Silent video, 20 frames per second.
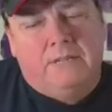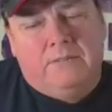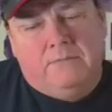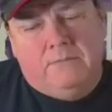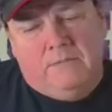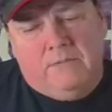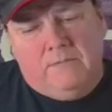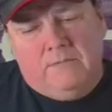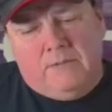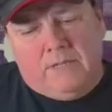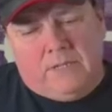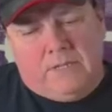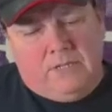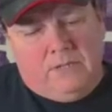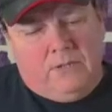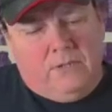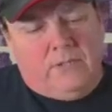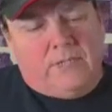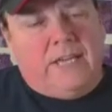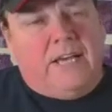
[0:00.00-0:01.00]
uh, we're going to
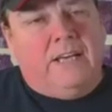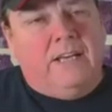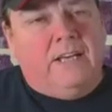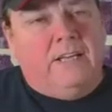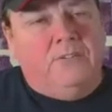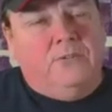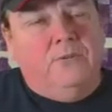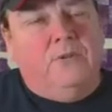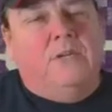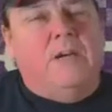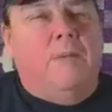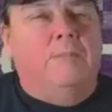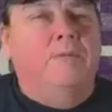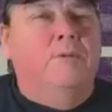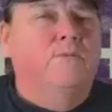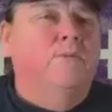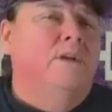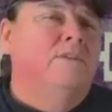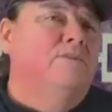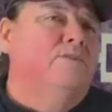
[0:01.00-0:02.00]
look at, do a couple
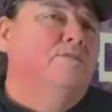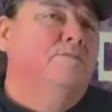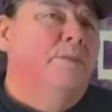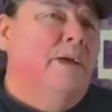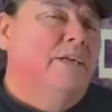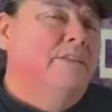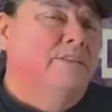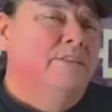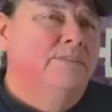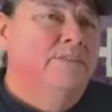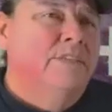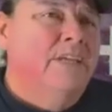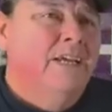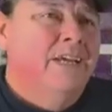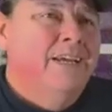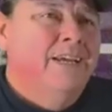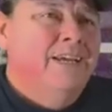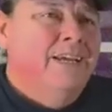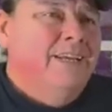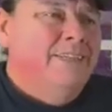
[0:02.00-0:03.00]
of retrospectives,
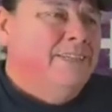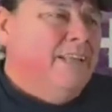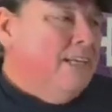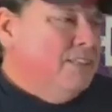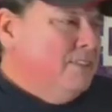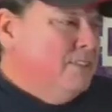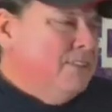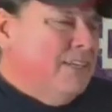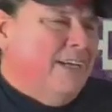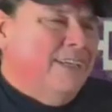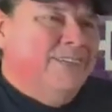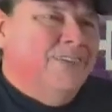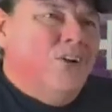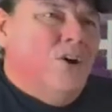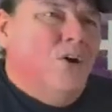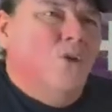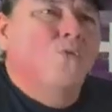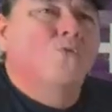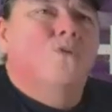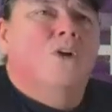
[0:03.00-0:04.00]
not just on
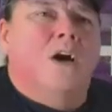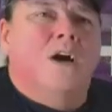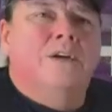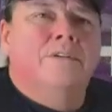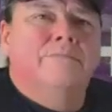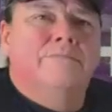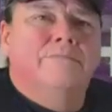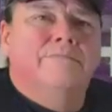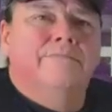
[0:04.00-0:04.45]
Oka,